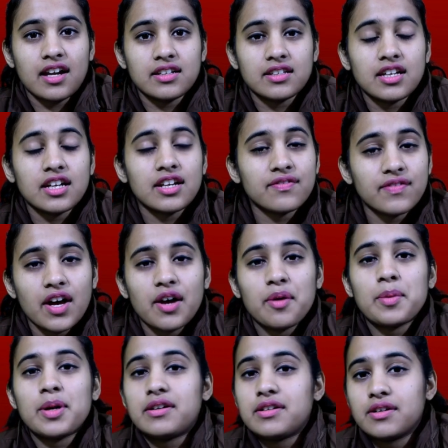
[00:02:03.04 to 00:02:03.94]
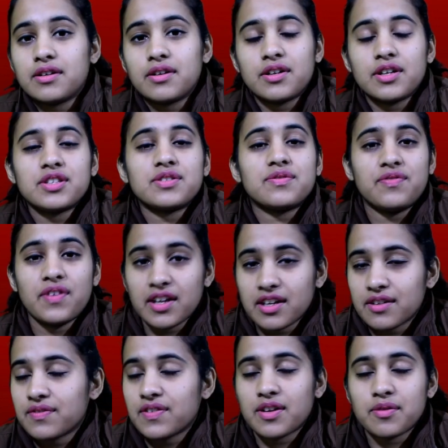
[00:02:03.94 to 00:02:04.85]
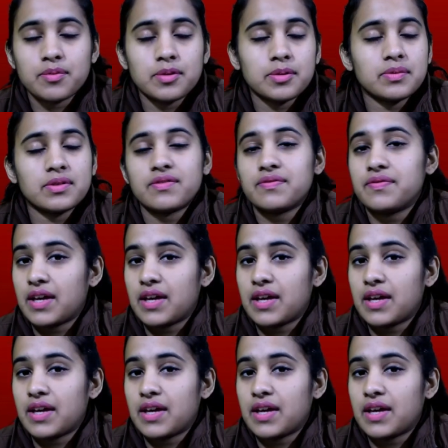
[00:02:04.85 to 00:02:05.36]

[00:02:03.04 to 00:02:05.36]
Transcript: and the environment here is very favorable,